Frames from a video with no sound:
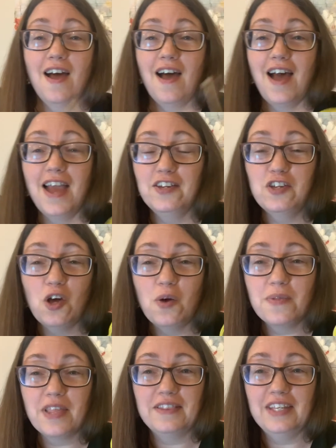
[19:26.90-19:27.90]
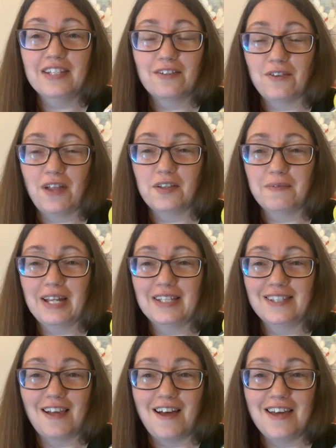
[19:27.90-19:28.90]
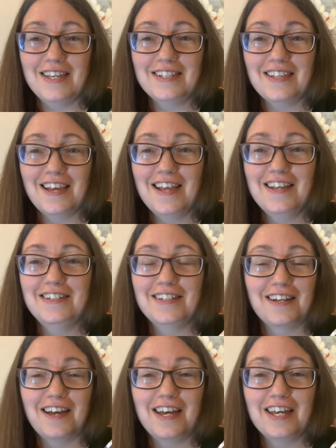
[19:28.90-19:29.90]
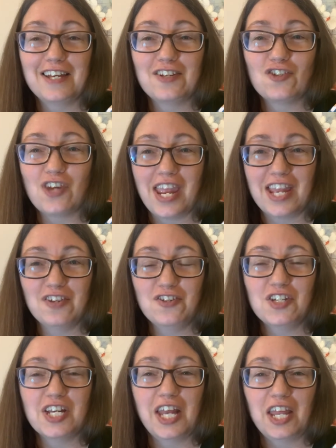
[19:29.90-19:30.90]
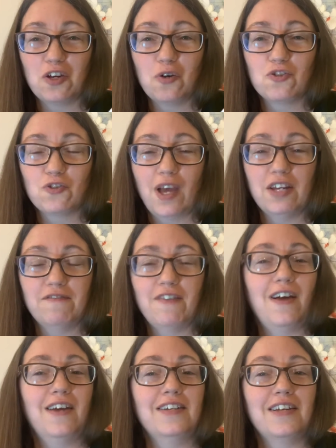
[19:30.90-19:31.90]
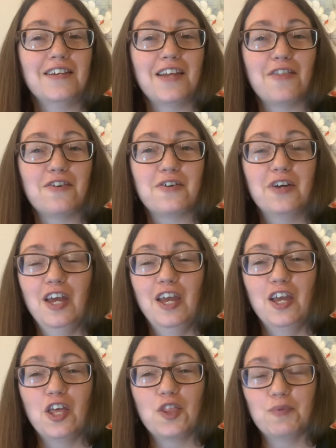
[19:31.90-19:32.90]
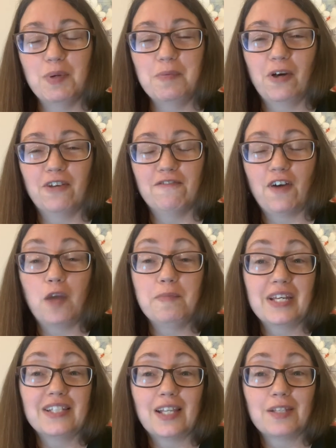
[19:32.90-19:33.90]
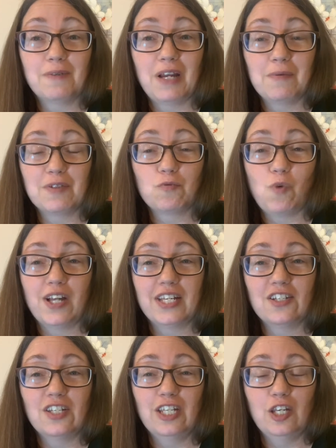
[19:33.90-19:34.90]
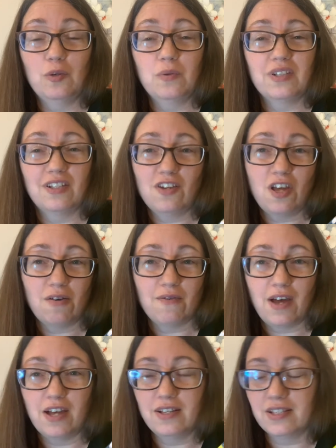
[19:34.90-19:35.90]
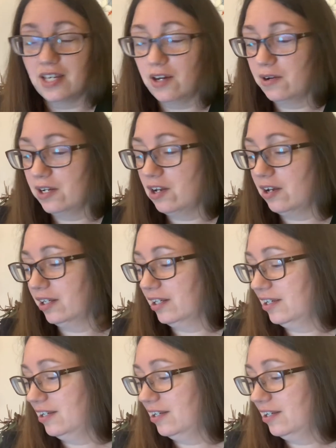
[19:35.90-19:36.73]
I know that these are not the right size, did I change? Did I go try to find another 3.5 because that's what I was wanting to use? No, I just carried on.